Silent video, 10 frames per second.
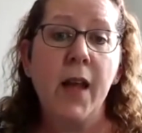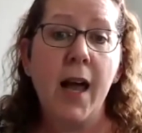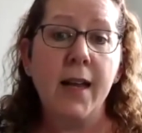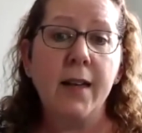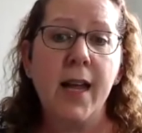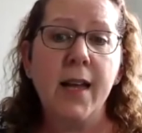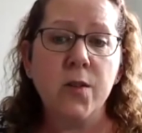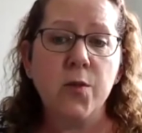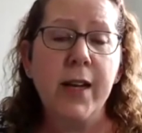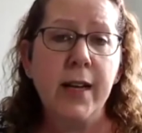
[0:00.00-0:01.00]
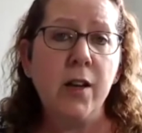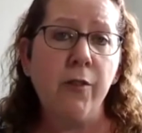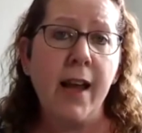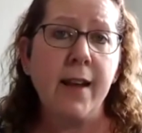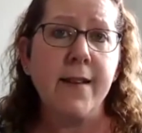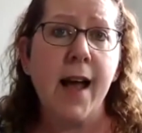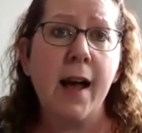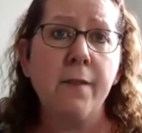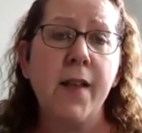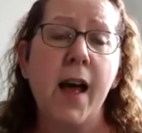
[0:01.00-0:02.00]
and it's really great to
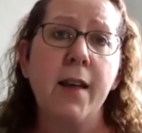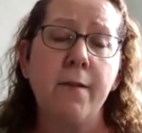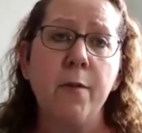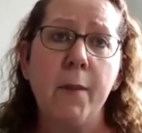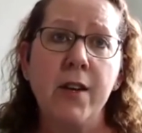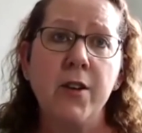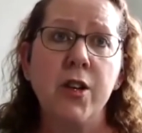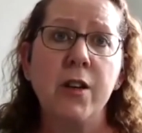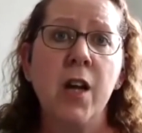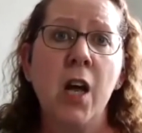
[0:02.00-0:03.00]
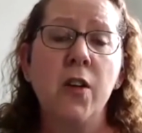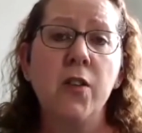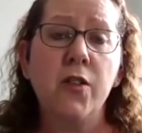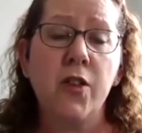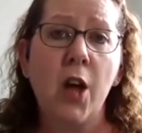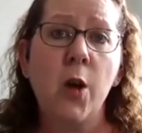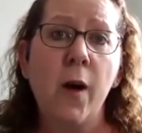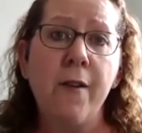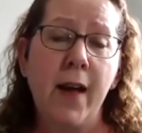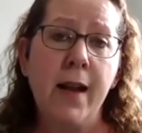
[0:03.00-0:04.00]
have that information so
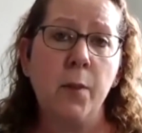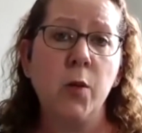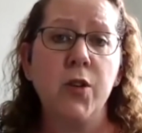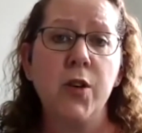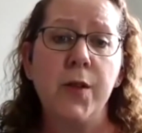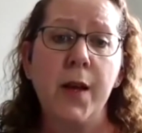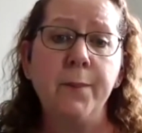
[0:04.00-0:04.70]
available to them.